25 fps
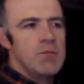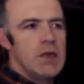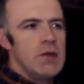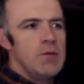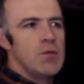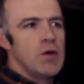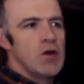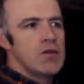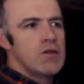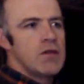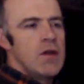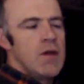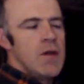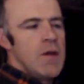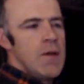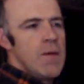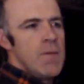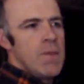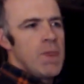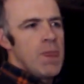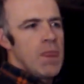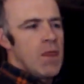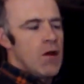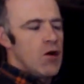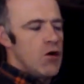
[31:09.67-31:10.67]
But
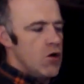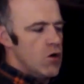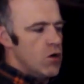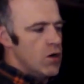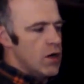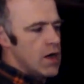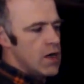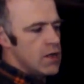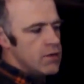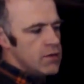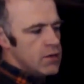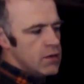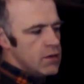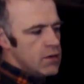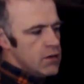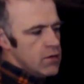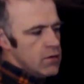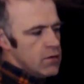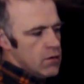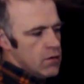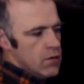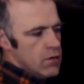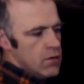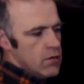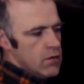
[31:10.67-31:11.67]

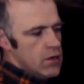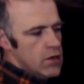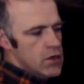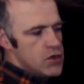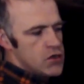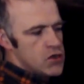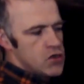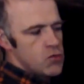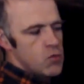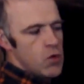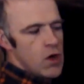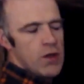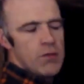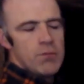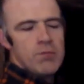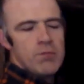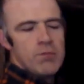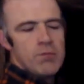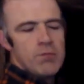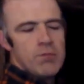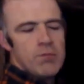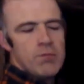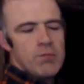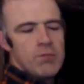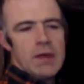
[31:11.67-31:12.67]
already each 1
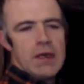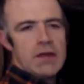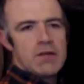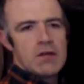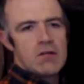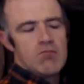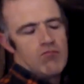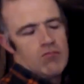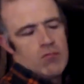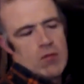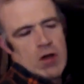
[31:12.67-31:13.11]
meter,